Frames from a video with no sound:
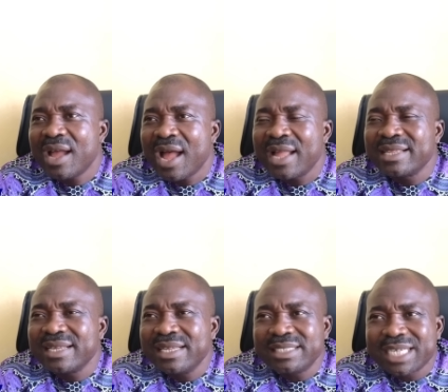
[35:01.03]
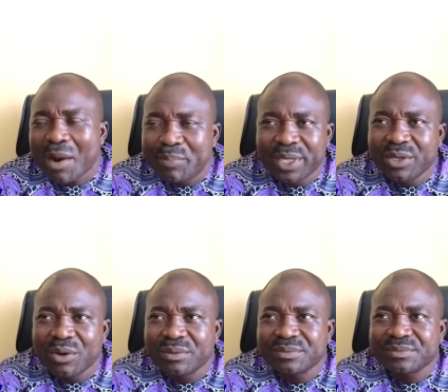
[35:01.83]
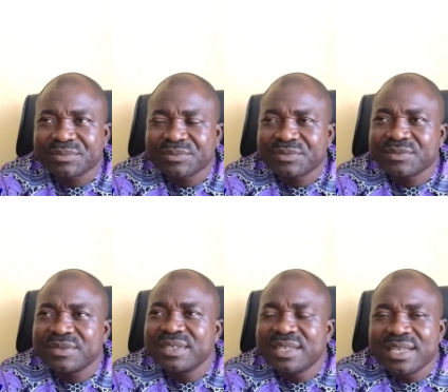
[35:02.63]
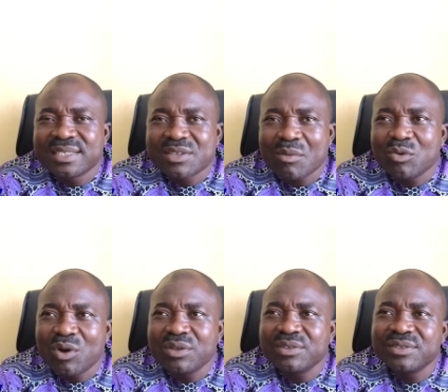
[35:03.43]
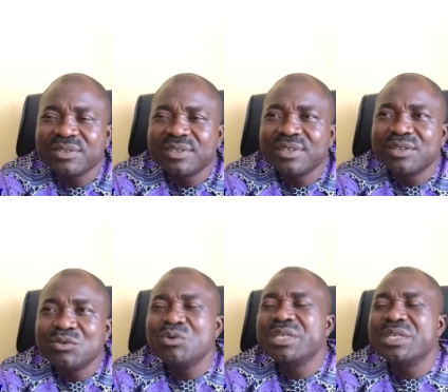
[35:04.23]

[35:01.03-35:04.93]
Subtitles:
An intrapreneur is someone who